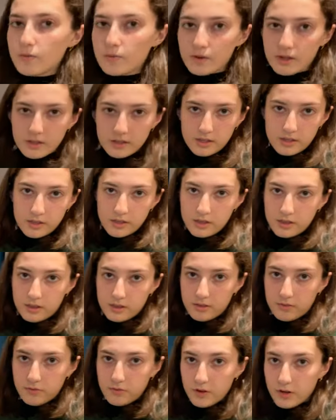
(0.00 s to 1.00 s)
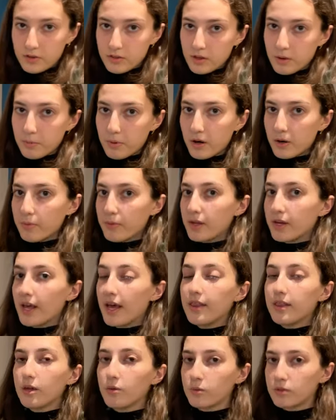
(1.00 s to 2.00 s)
in the front of the apartment,
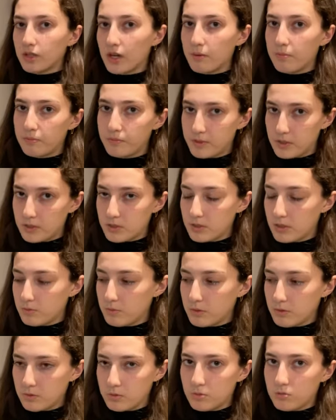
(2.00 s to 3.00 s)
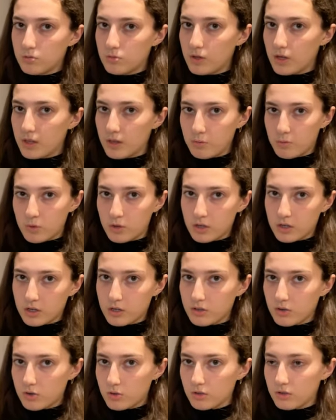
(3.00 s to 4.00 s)
and they will not disturb you in the morning
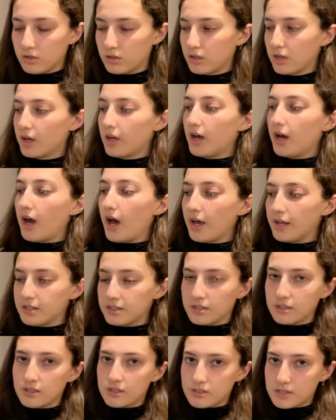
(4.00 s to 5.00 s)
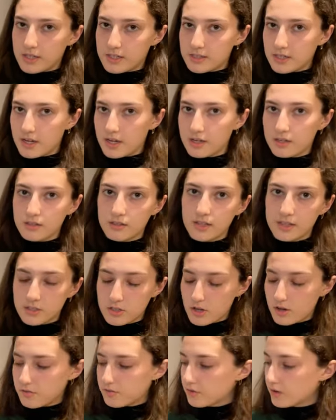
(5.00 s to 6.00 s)
or until there's that sign that's
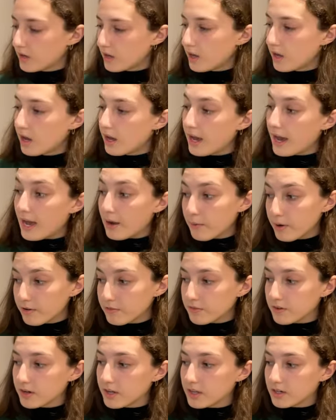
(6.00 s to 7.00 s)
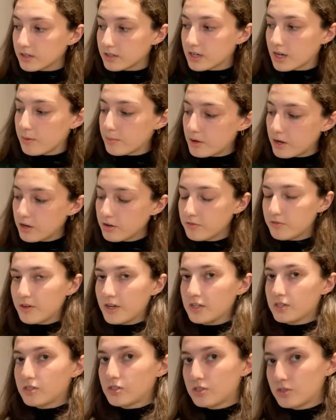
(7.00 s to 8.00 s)
off. However, it'll come off
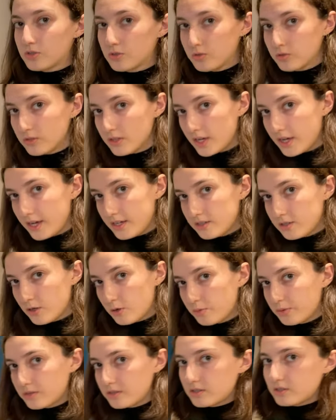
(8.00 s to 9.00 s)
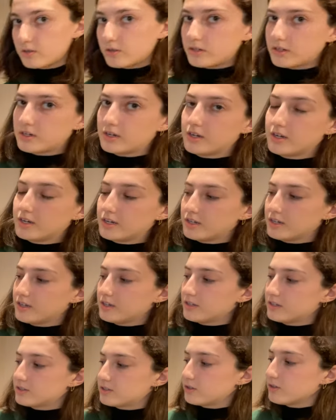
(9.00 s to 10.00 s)
as soon as you open this door.
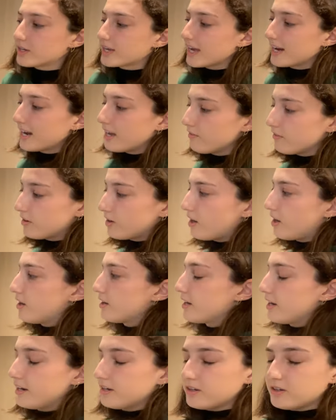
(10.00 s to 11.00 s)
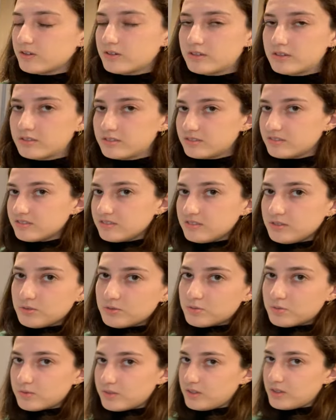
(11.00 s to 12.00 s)
So you can't have it on, and
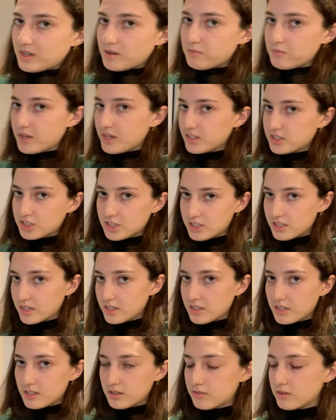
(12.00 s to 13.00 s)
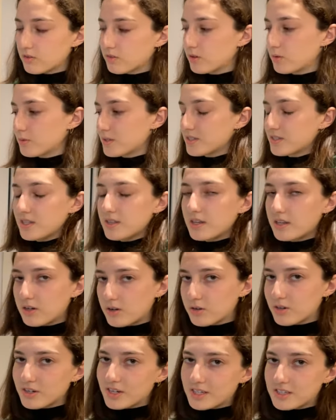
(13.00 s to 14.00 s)
you can be chilling in the living room, because then they know
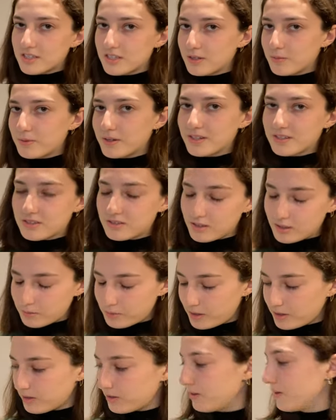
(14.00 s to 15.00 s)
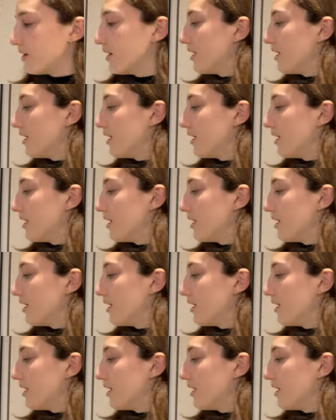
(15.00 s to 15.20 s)
you're not sleeping, so they'll bother you.